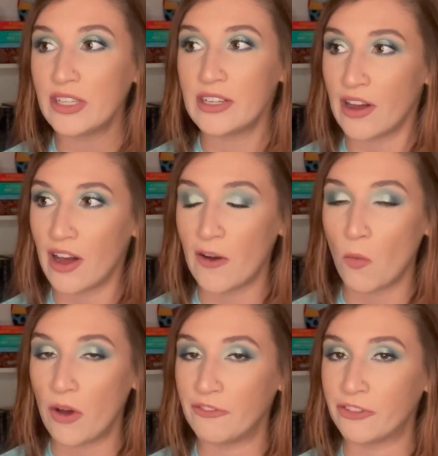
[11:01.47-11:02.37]
not
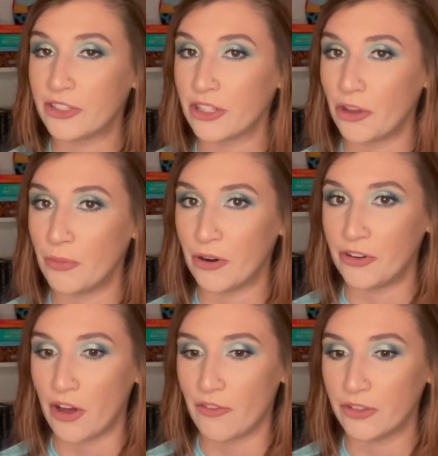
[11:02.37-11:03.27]
one for slow burn
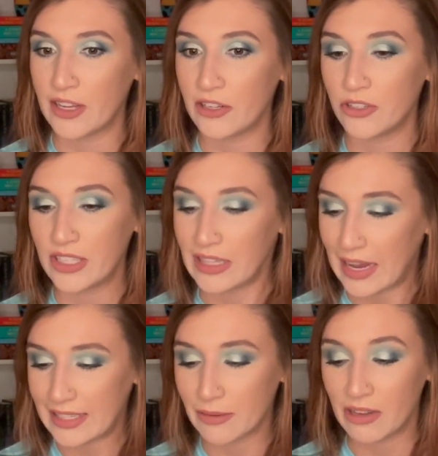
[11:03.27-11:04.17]
novels, I usually
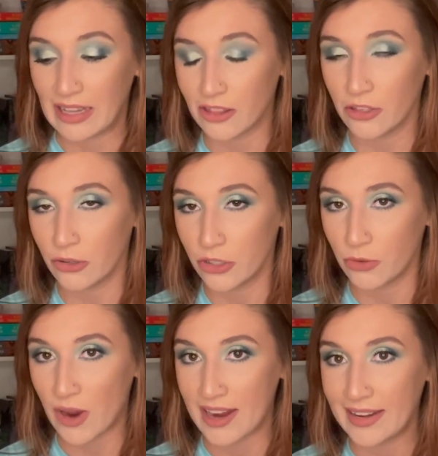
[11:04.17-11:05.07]
like something that throws you
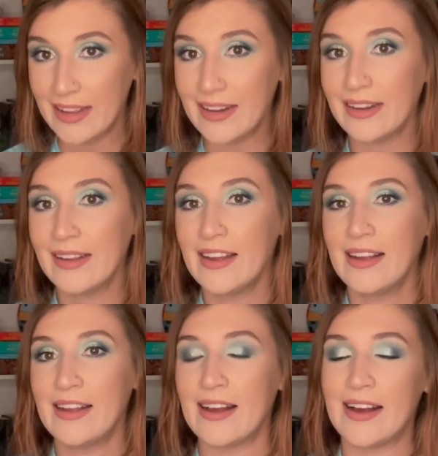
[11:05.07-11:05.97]
right in.
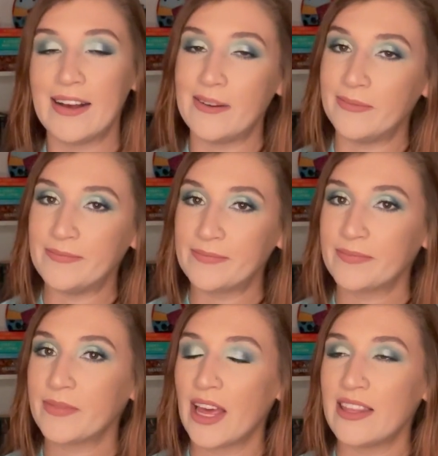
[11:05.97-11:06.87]
I
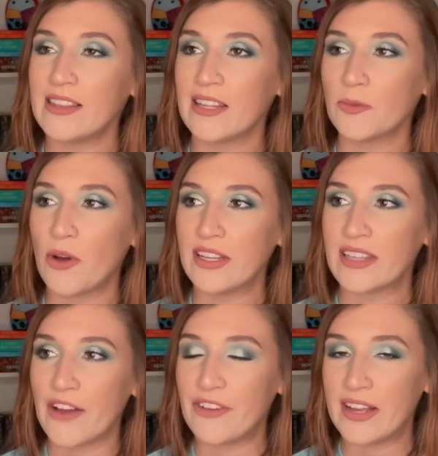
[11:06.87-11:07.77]
think that's why
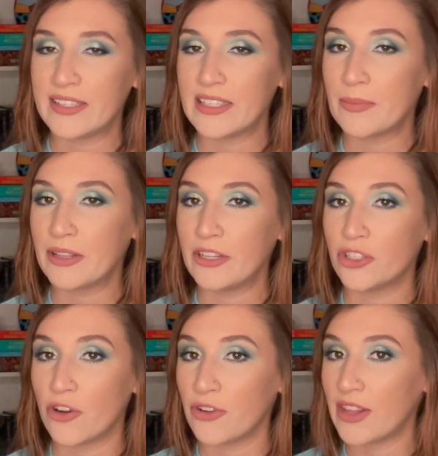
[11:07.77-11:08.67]
sci-fi isn't typically a
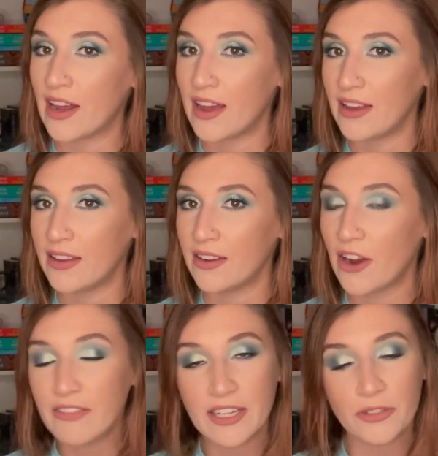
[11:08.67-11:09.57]
genre that I
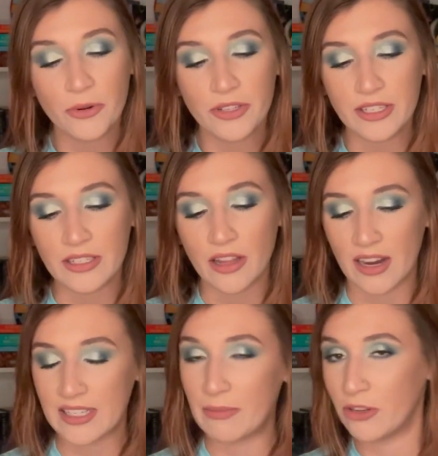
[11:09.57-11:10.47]
gravitate towards, because a lot
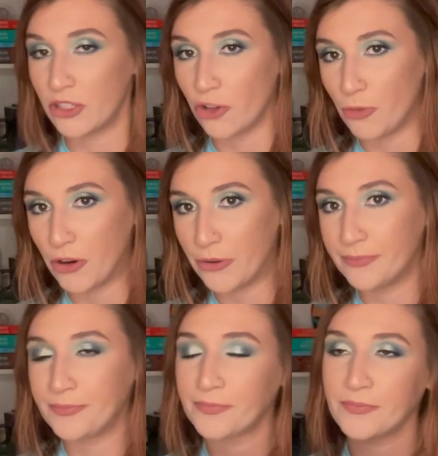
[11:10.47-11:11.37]
of time they're slow burn,
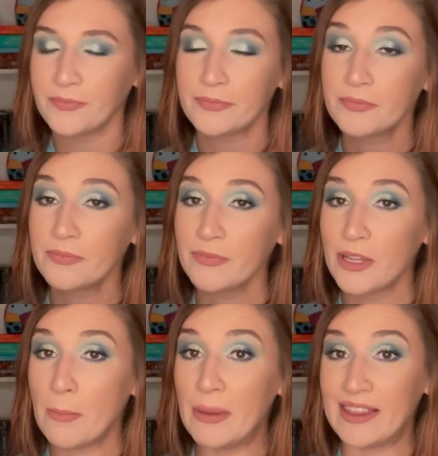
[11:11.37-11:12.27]

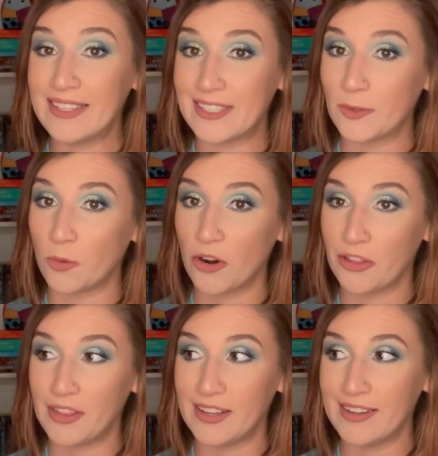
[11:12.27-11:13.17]
but this is
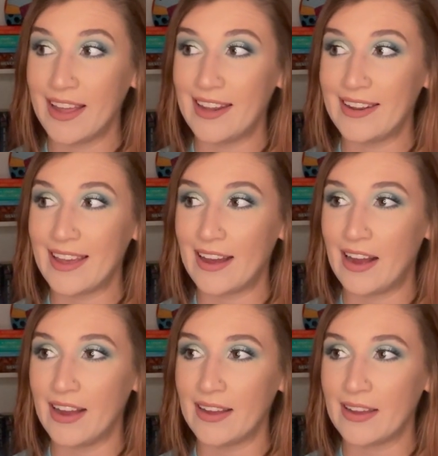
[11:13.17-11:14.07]
worth it. And
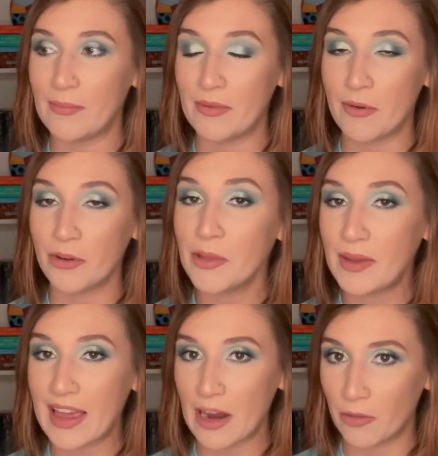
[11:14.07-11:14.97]
I am a really
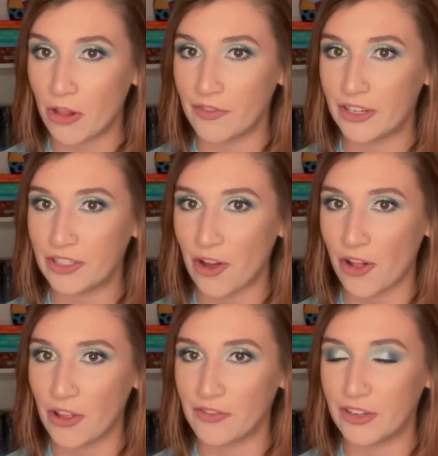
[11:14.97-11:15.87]
big animal lover and
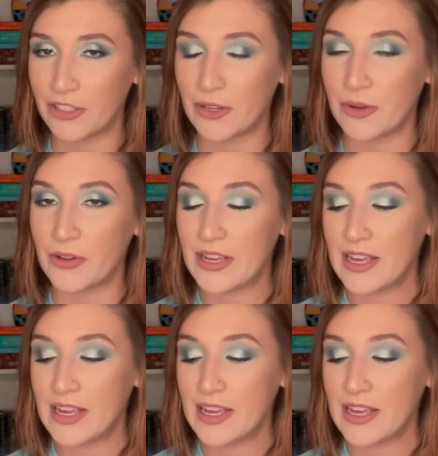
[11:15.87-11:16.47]
dog lover, so